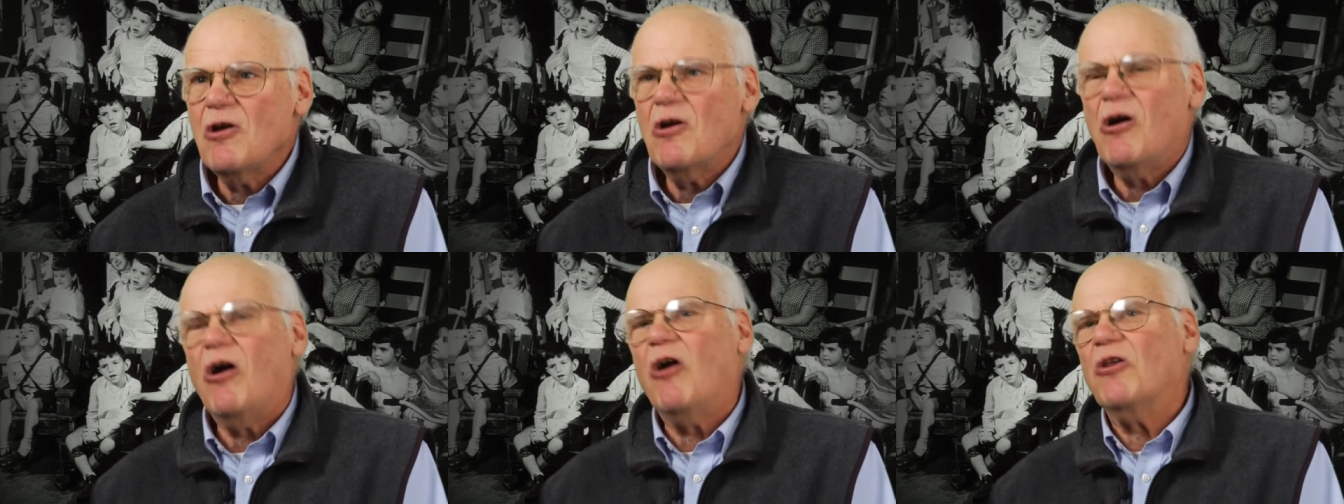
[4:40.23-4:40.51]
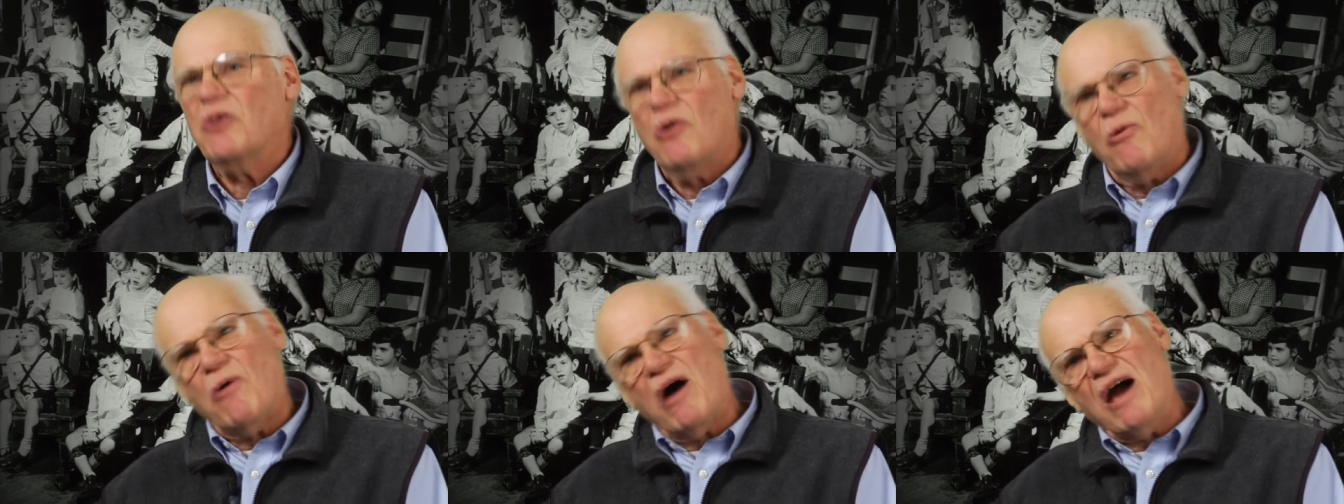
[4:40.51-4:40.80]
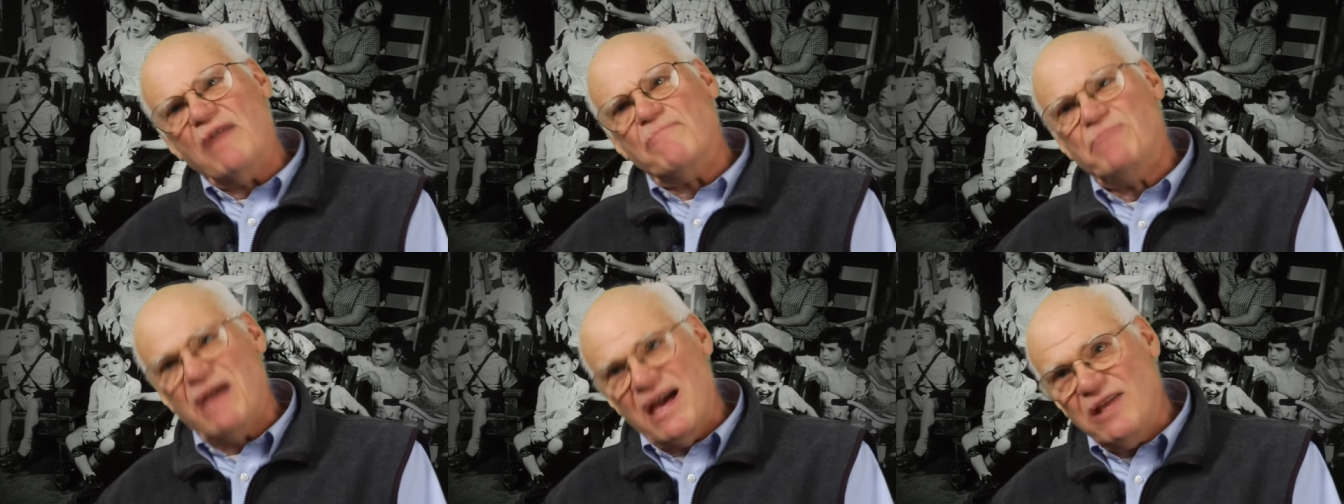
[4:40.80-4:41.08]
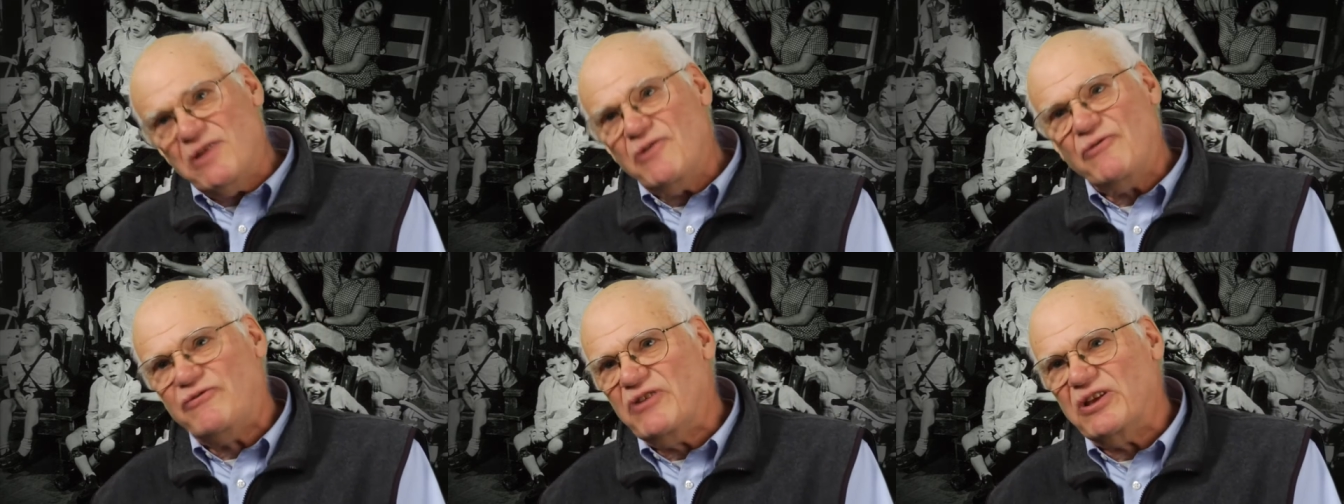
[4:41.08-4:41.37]
although I
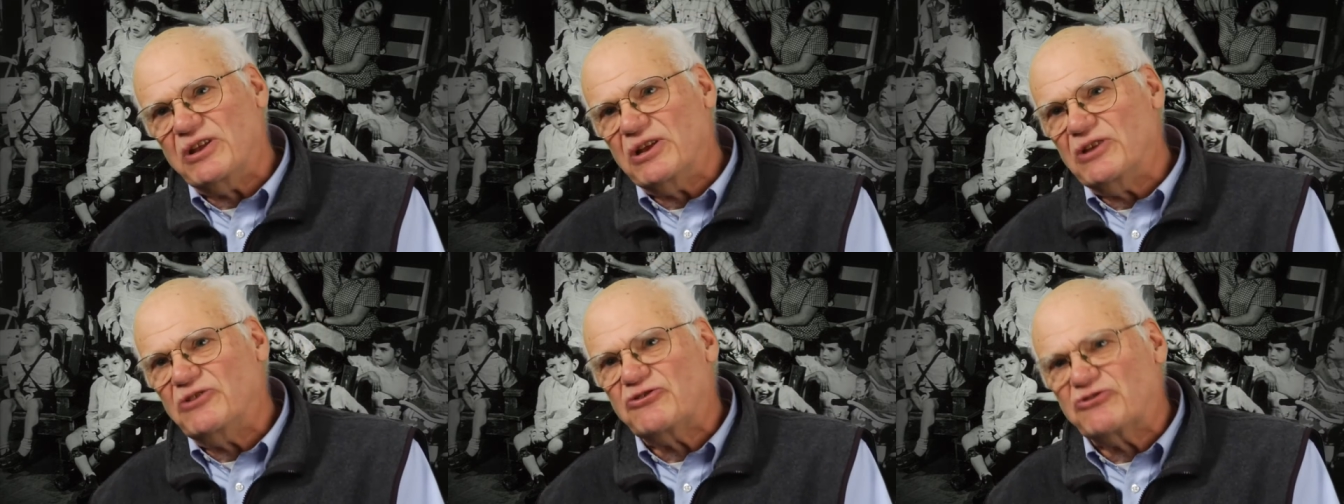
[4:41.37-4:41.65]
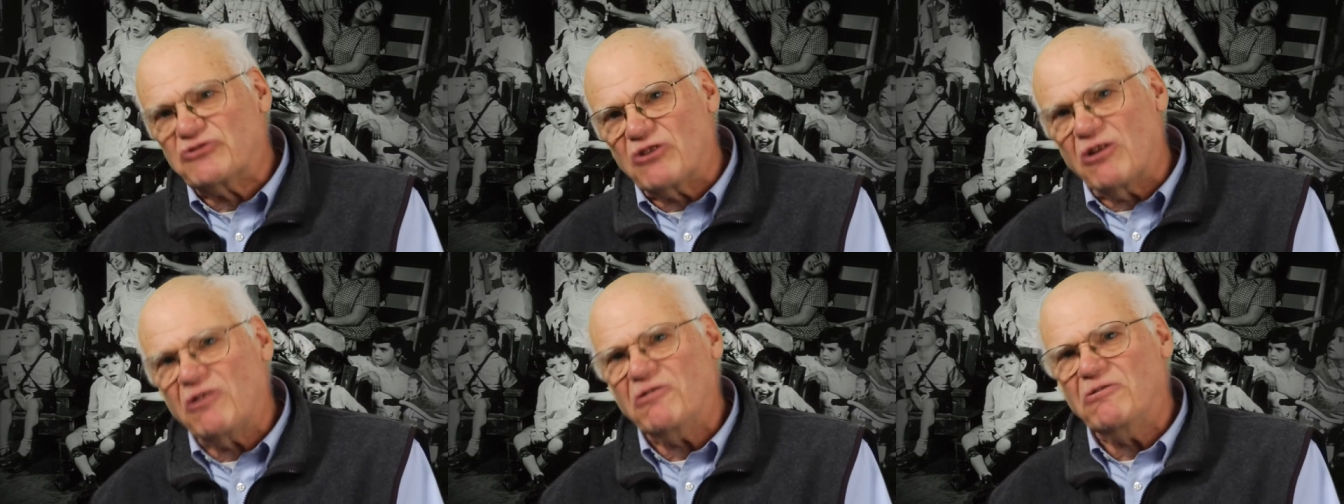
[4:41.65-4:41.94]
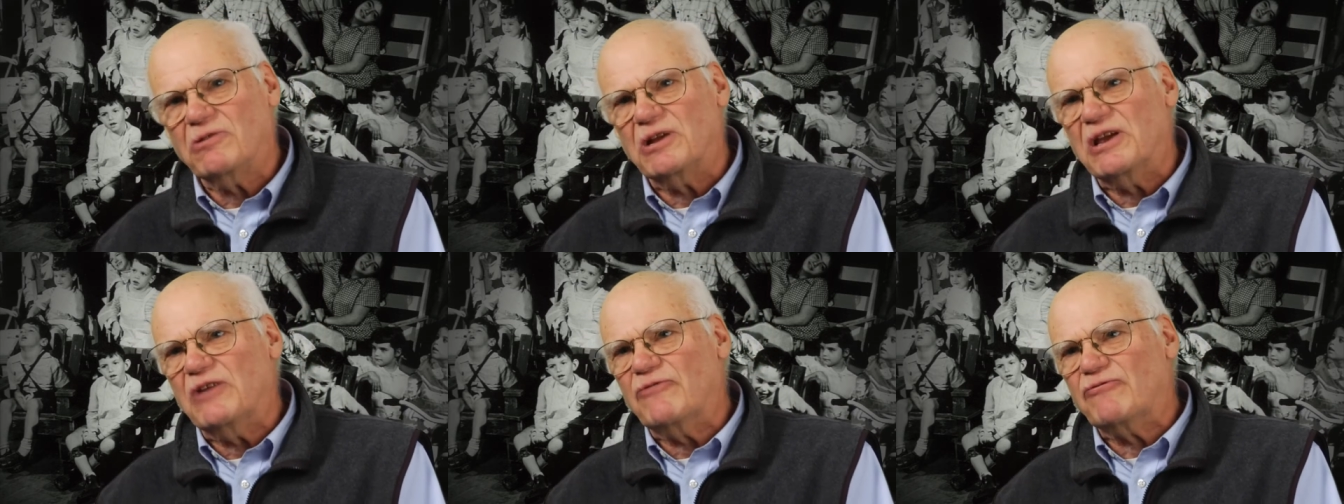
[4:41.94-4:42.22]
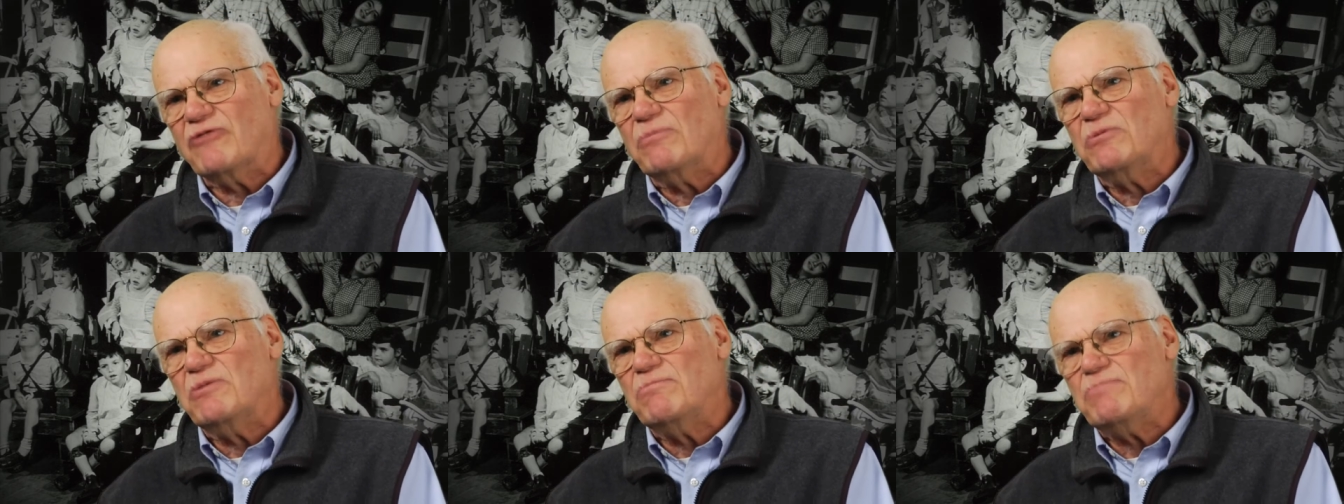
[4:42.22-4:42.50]
benefited certainly from